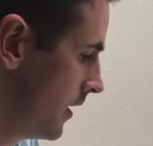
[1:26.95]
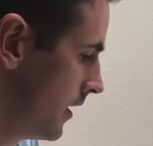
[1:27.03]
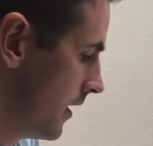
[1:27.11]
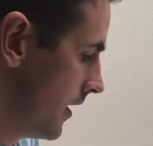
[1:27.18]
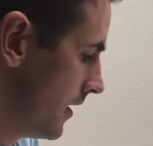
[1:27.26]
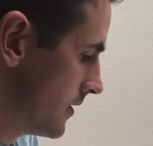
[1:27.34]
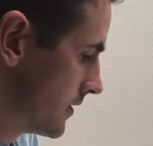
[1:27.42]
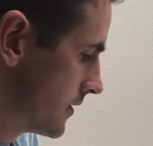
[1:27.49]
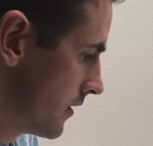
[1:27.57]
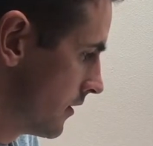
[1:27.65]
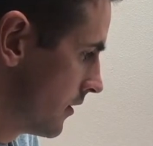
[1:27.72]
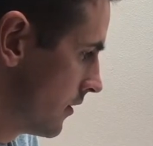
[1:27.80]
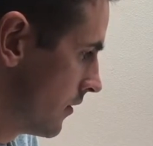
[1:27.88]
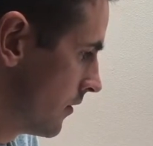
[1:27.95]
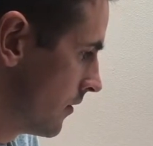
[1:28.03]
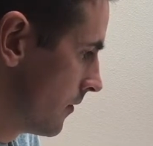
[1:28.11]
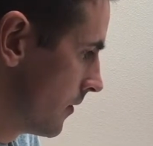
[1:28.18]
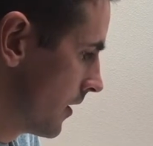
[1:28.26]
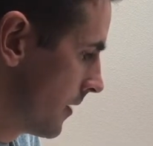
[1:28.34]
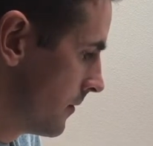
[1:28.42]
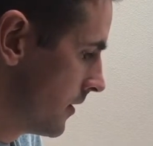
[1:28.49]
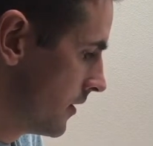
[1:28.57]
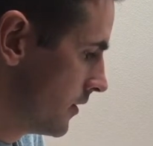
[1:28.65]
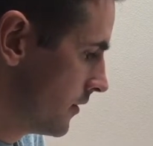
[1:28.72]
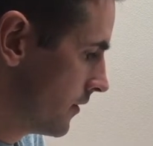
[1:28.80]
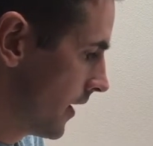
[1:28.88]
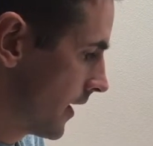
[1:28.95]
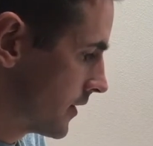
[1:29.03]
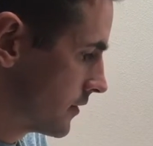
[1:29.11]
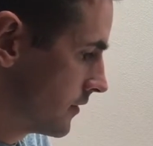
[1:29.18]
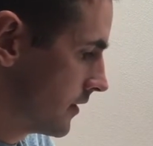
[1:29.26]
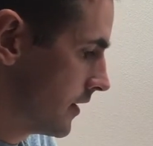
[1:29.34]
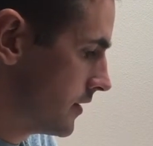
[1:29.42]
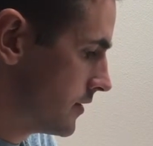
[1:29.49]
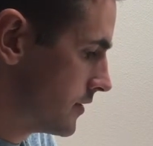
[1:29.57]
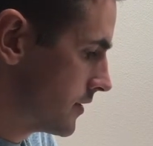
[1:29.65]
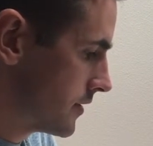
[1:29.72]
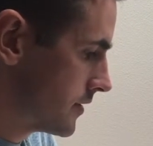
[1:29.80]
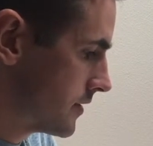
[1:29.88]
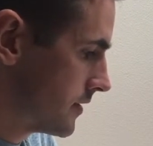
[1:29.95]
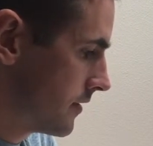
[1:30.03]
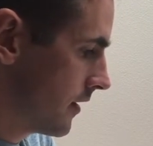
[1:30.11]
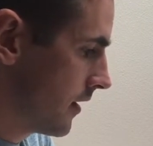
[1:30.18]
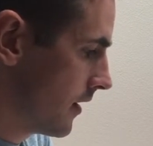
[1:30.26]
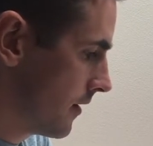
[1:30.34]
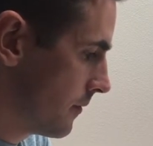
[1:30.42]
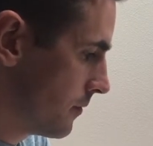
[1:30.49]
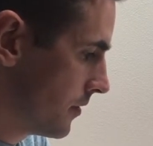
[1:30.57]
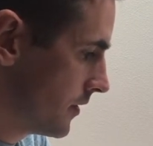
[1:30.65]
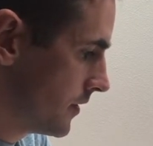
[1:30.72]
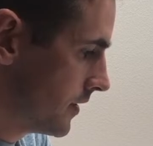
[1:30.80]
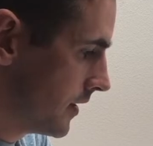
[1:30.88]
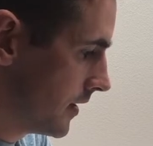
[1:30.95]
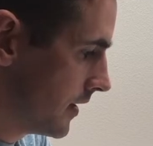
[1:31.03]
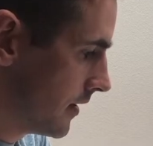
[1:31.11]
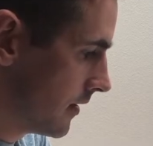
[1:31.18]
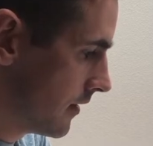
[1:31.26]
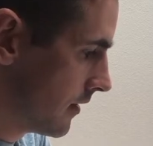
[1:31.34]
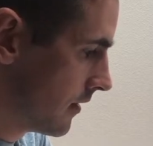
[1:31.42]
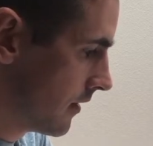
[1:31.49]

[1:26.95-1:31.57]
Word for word: And so what I'm gonna do actually is just uh, put the